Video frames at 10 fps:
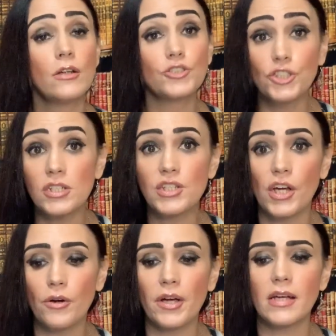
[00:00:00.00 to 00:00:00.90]
Just
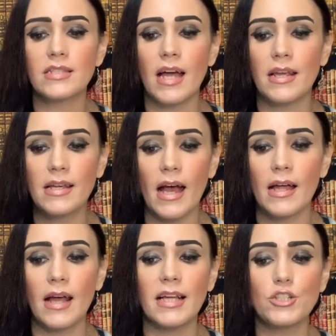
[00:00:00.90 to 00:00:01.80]
curious, and
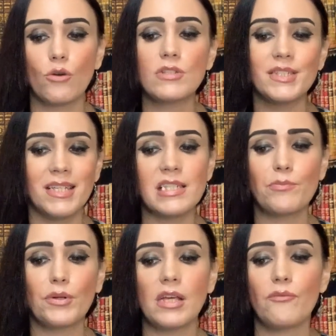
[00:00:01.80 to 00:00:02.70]
again, I don't
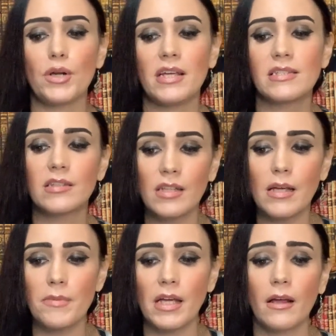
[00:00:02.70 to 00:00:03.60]
disbelieve what he is
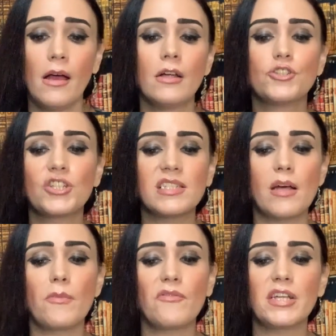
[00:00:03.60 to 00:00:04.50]
claiming, just
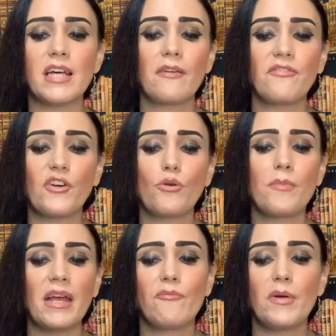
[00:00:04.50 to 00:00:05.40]
some of it I feel
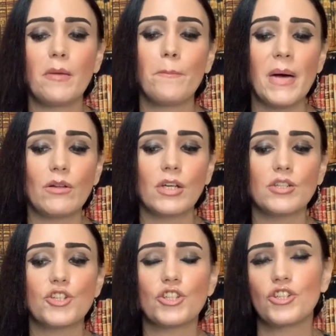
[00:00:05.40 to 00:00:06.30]
may have been
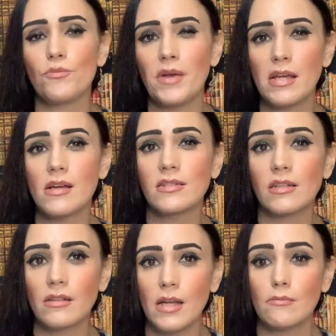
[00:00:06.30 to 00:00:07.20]
embellished to make his
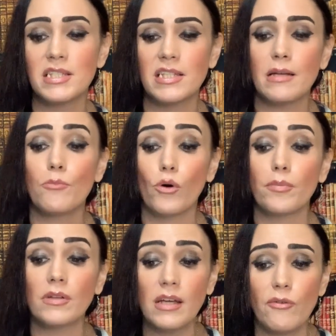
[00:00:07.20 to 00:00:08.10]
claims seem more
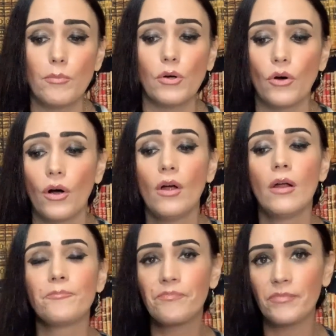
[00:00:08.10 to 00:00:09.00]
believable
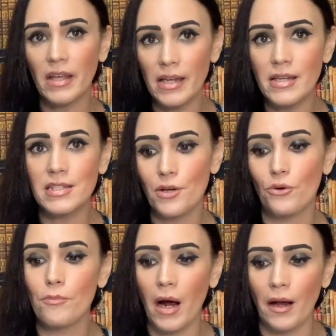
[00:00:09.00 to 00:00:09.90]
in his own
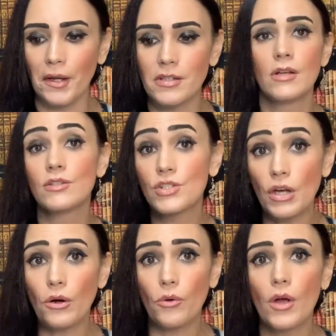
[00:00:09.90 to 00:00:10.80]
mind.
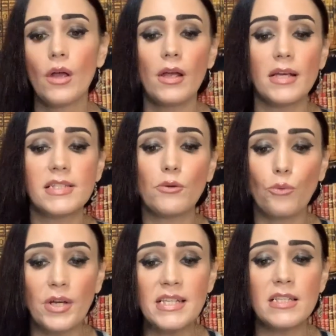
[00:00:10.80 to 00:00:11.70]
So, is it
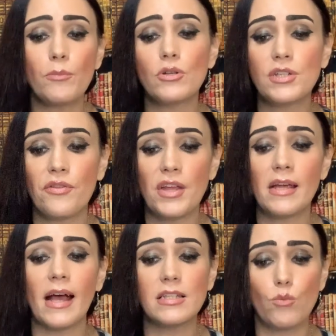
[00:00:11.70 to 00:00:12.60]
reasonable to think
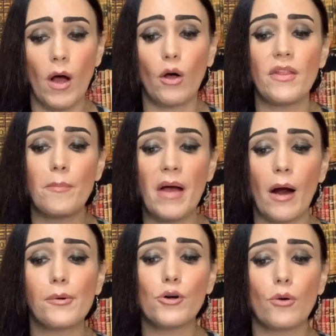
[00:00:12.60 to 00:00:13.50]
as well that
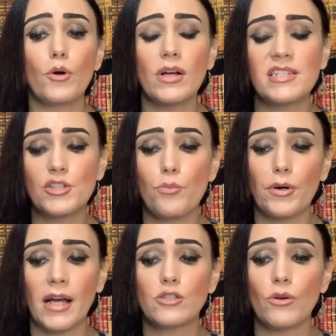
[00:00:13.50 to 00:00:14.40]
paranormal and
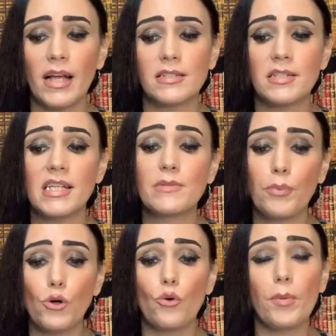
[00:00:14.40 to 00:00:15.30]
supernatural entities
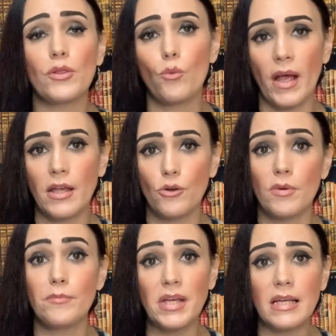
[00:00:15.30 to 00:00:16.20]
poop the way
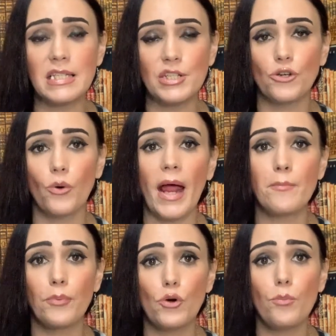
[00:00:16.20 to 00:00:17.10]
human beings do, and
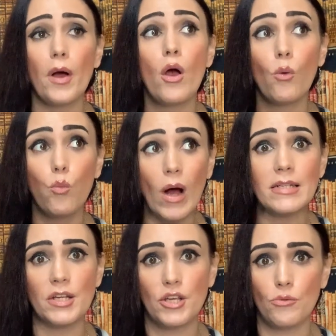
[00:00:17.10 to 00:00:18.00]
poop what
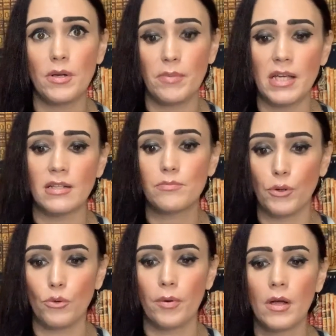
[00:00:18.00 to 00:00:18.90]
human beings poop?